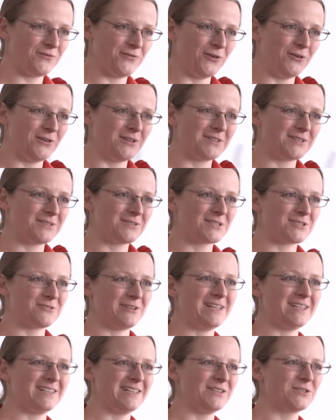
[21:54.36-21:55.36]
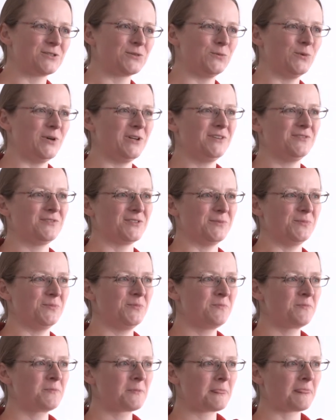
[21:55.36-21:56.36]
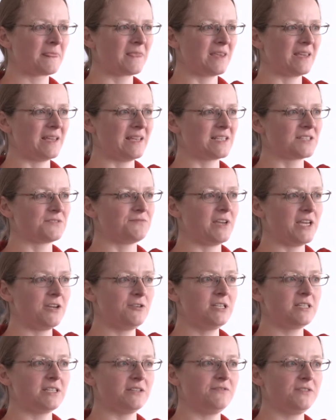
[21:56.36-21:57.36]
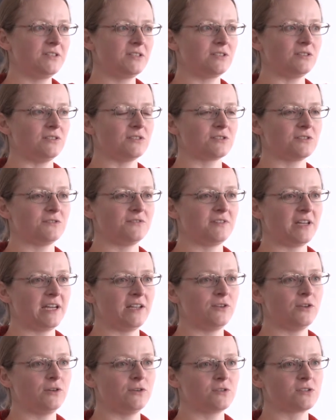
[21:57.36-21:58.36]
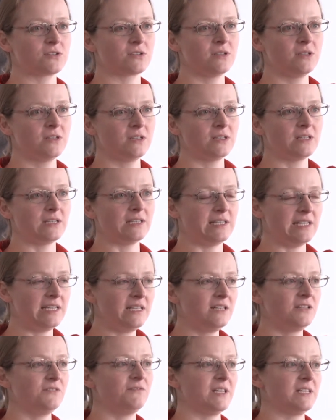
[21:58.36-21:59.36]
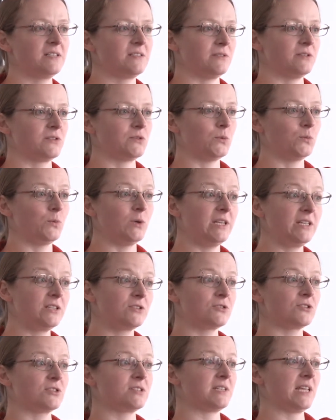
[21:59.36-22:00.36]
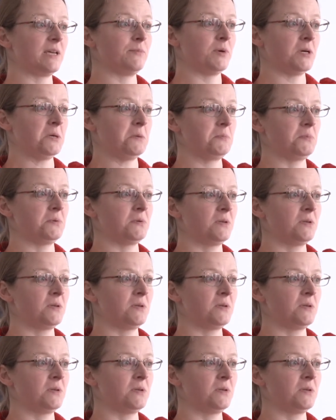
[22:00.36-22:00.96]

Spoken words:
fall straightly into one of them. It's very difficult to find those lead investors who are willing to step up